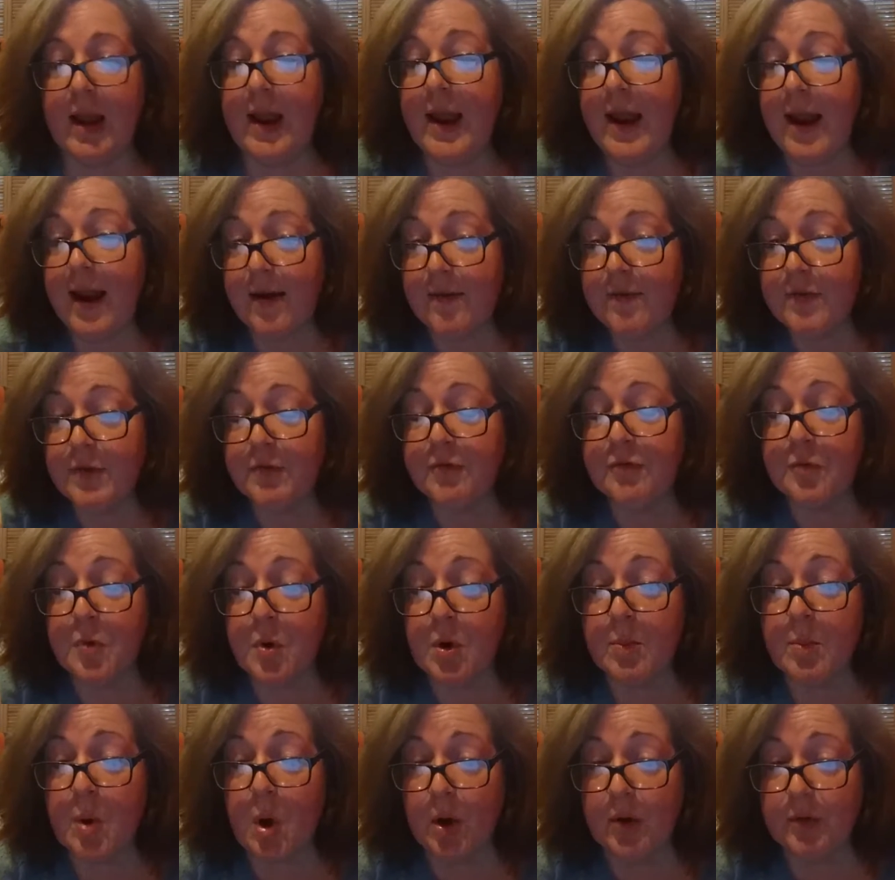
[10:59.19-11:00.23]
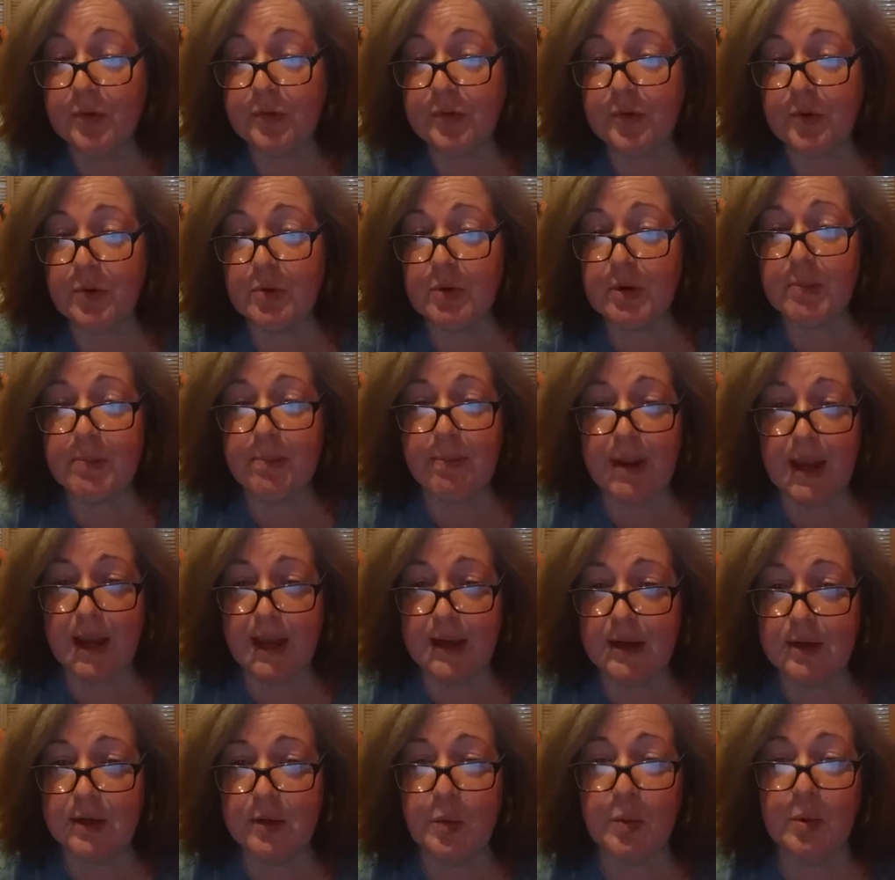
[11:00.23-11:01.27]
have the form also
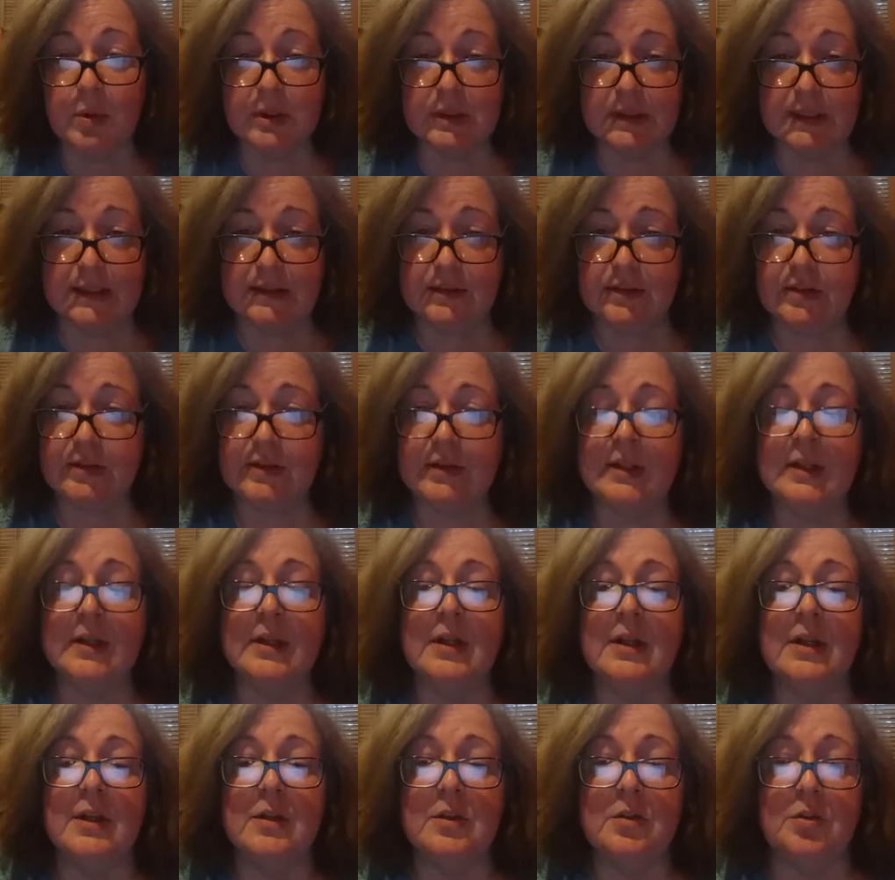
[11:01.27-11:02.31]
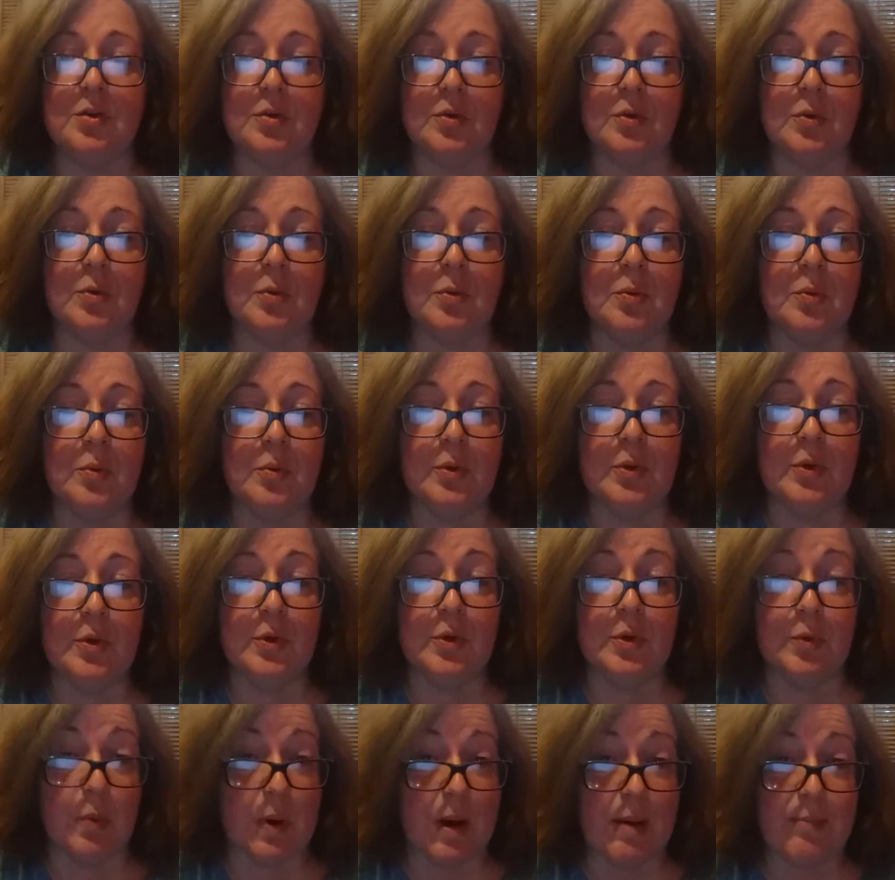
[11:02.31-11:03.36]
embedded or linked to your